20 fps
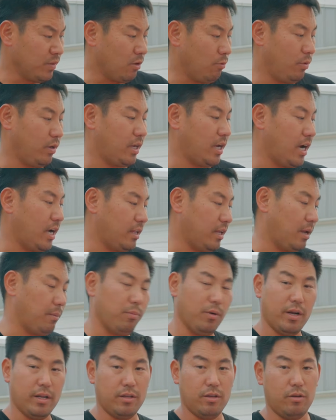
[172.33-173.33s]
We got a
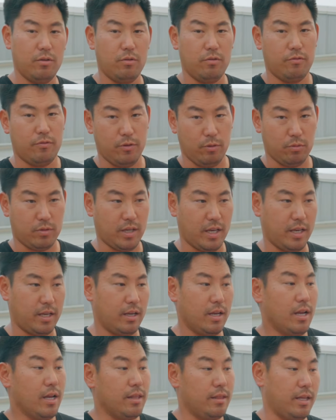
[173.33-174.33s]
brand new fuel
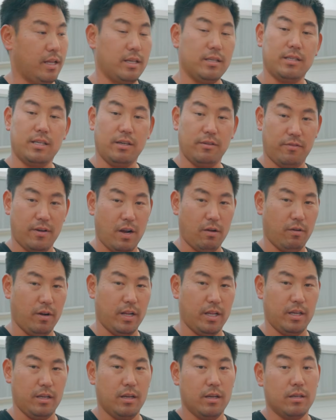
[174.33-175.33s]
tank that is EFI
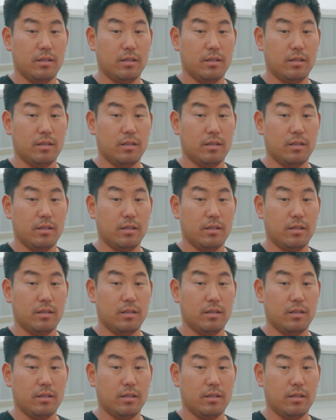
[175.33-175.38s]
ready.